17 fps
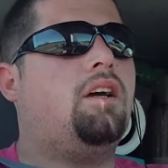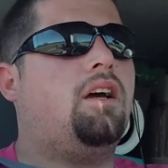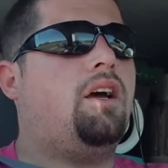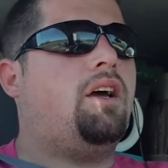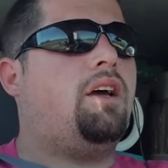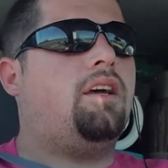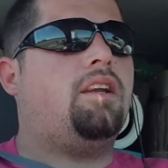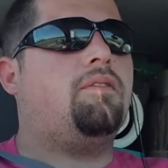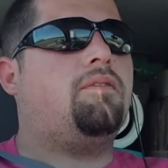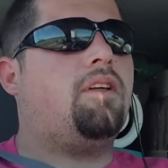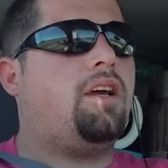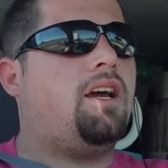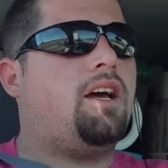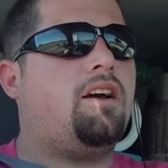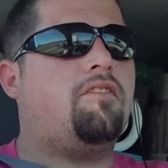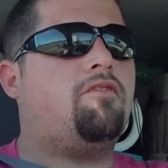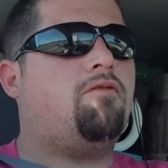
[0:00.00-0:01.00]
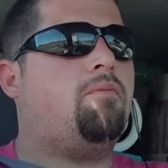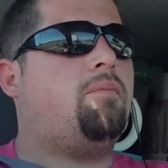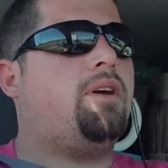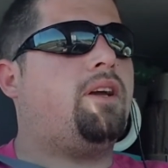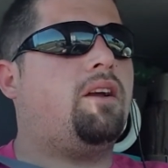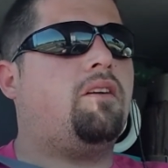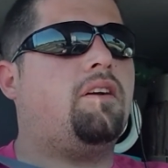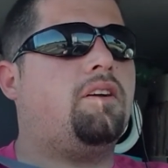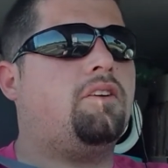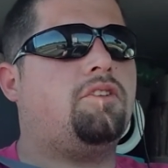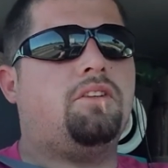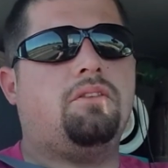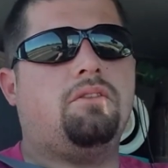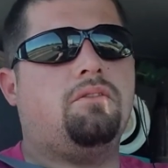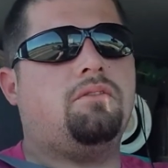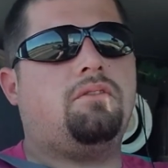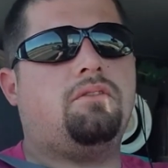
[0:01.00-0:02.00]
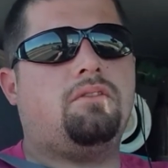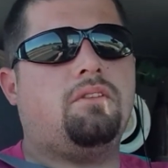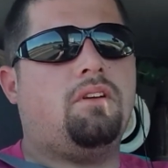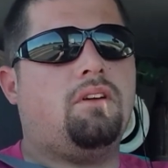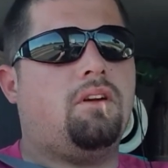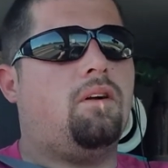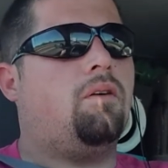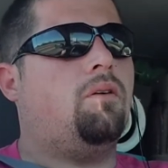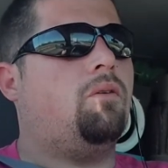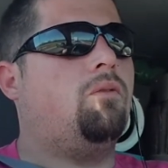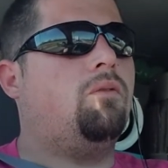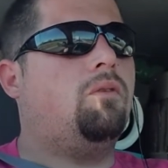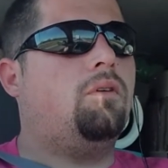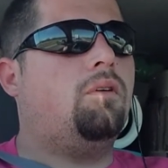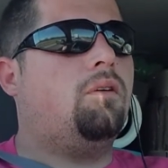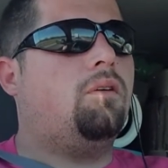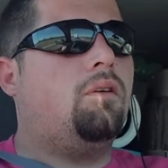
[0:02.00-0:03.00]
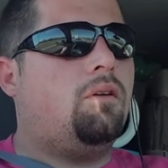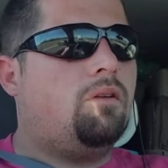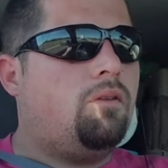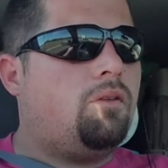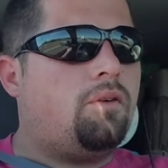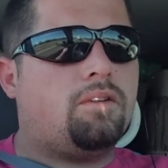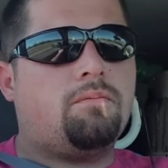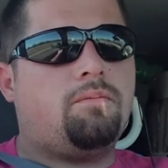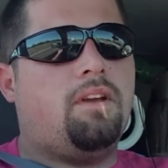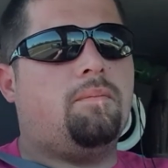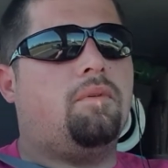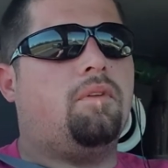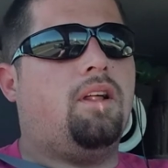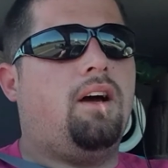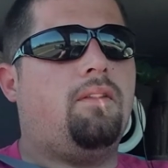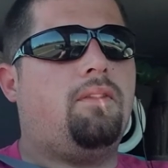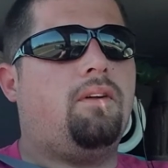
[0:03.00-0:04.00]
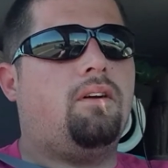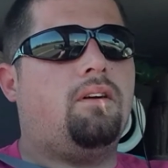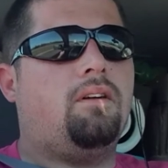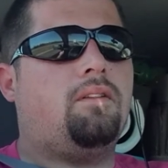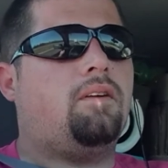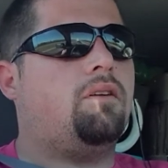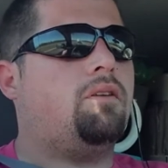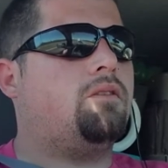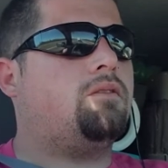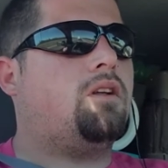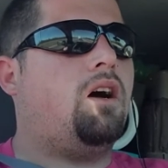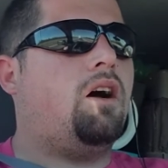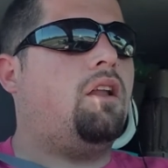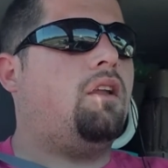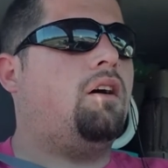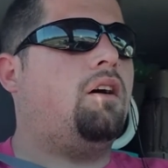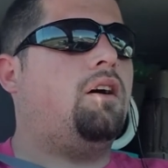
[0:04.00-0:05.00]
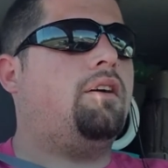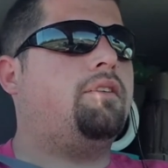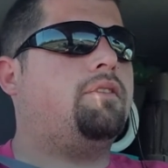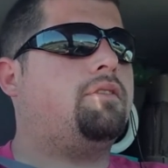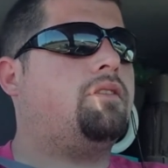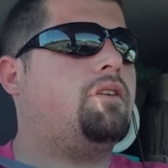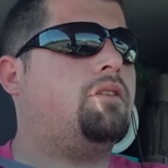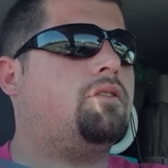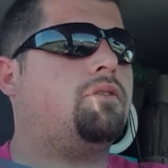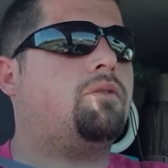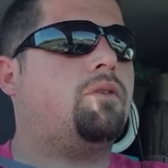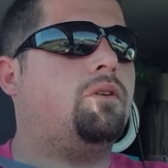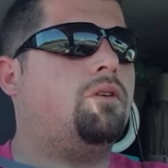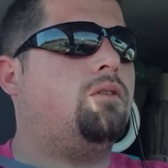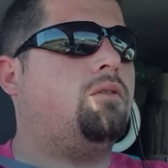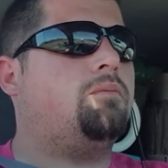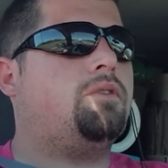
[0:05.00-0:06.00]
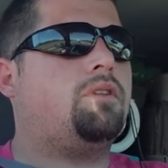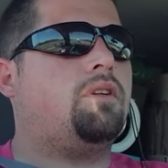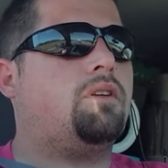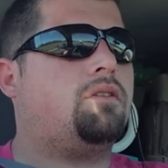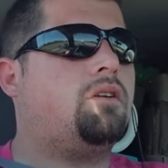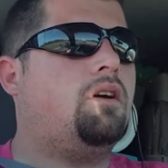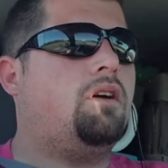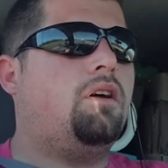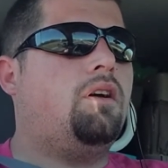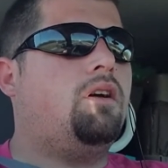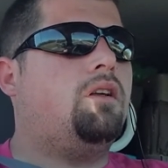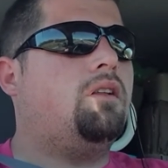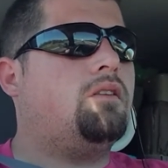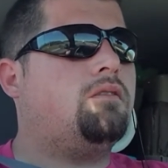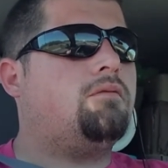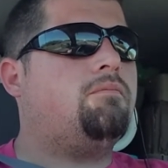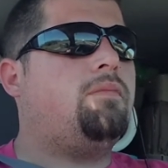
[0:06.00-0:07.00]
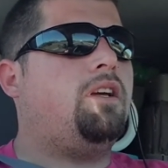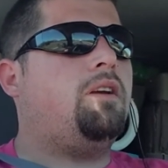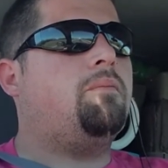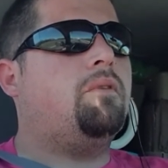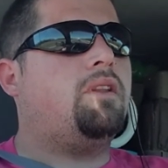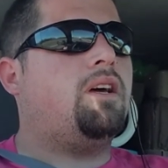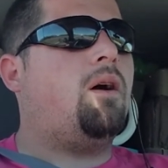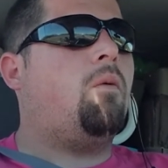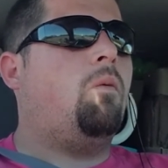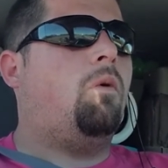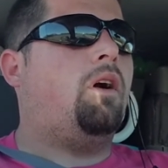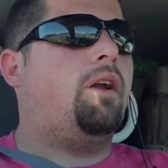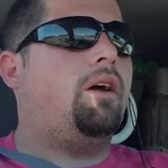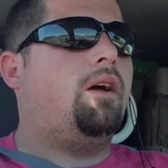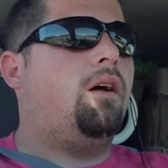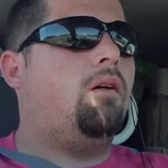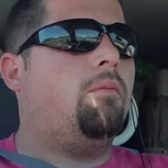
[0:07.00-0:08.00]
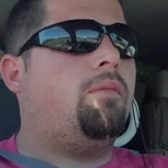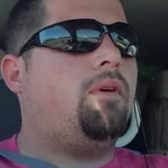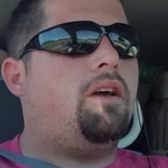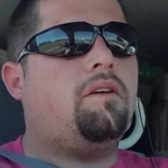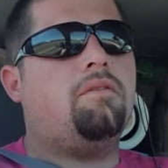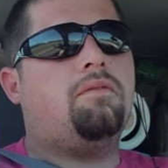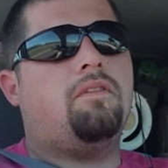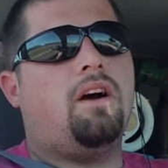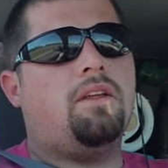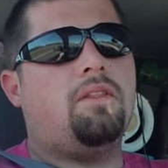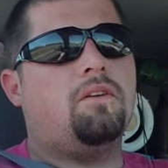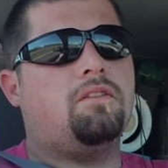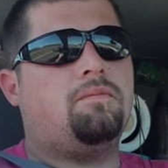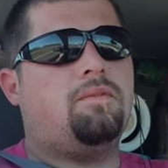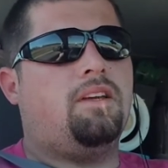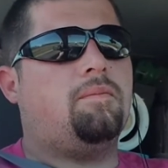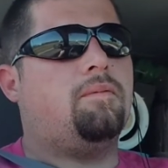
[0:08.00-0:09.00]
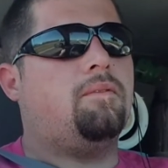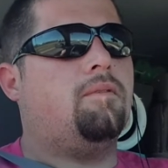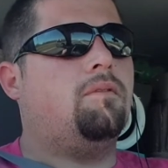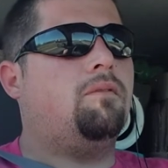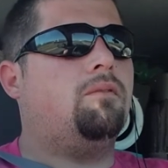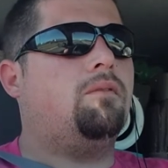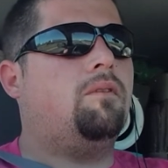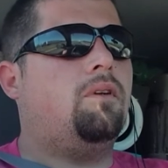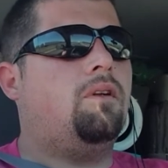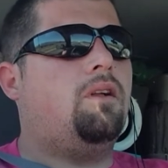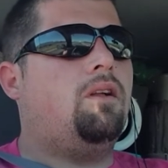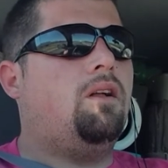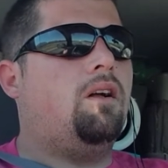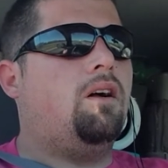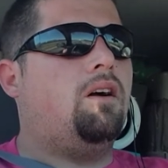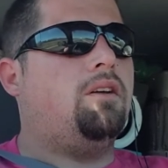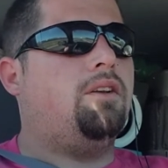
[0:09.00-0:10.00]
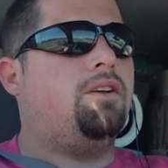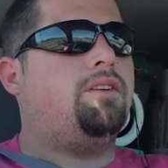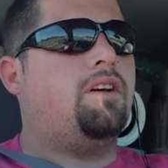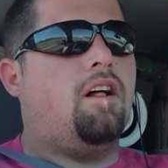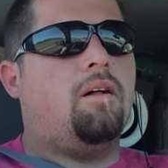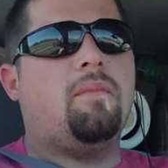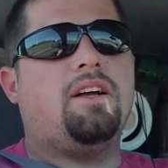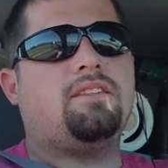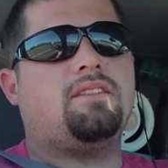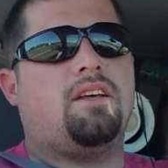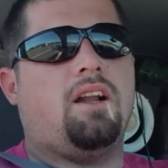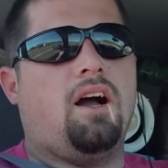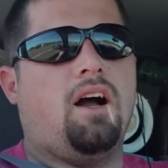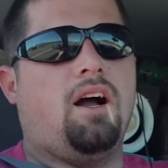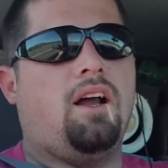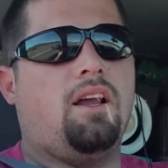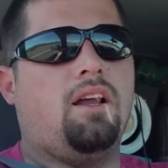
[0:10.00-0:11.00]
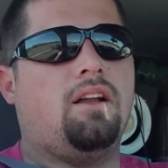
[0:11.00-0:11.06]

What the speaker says: And if they have bigger issues, you know, there's people out there. There's hotlines, there's groups, there's people that want to help. You find those people and you tell them I said hi.